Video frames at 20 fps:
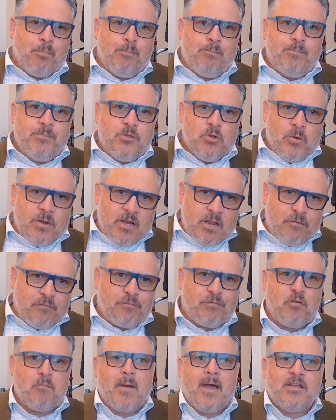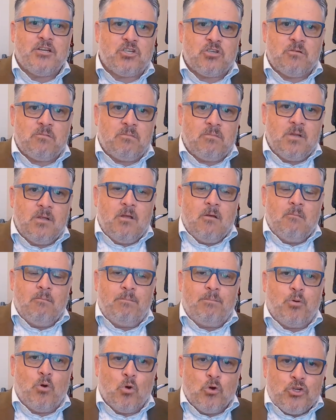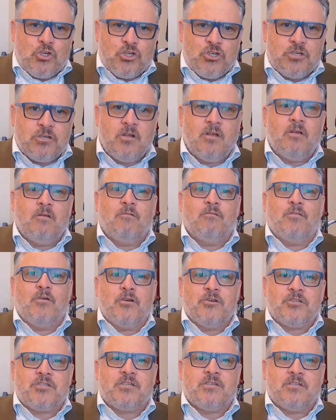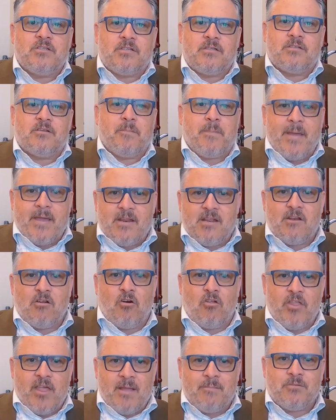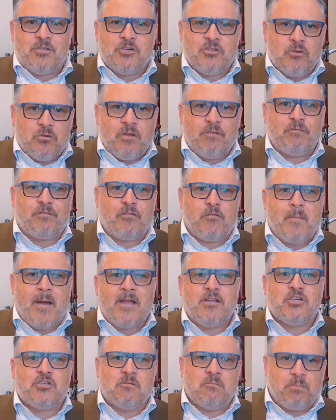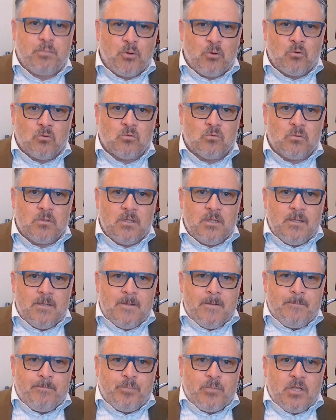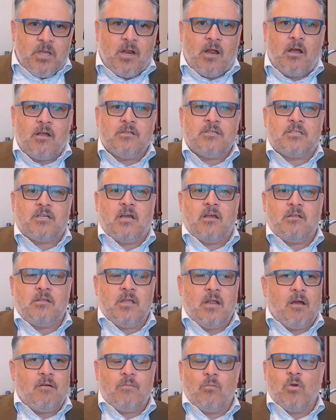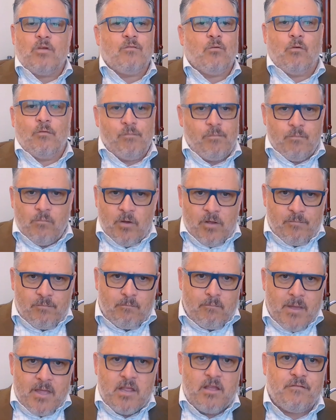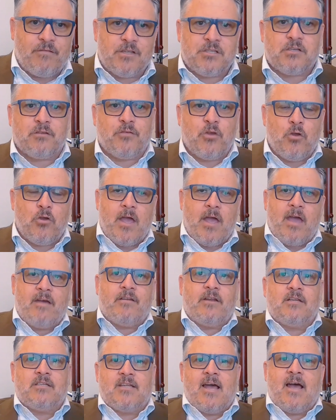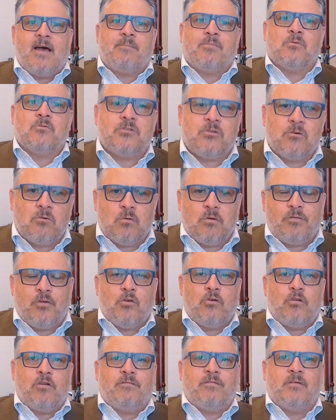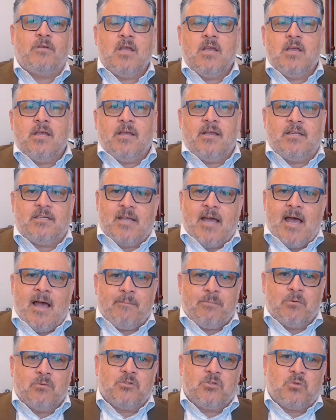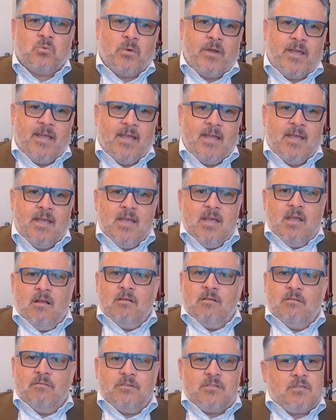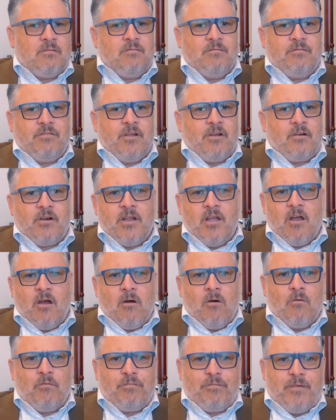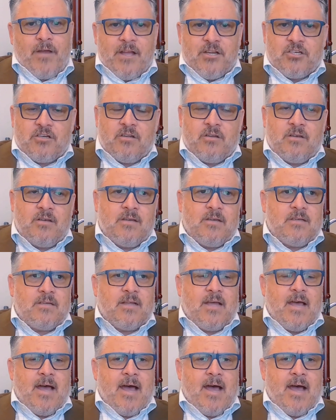doing information push versus depending on them to do information pull. So many of us have had examples, or we've heard of examples where some very old-fashioned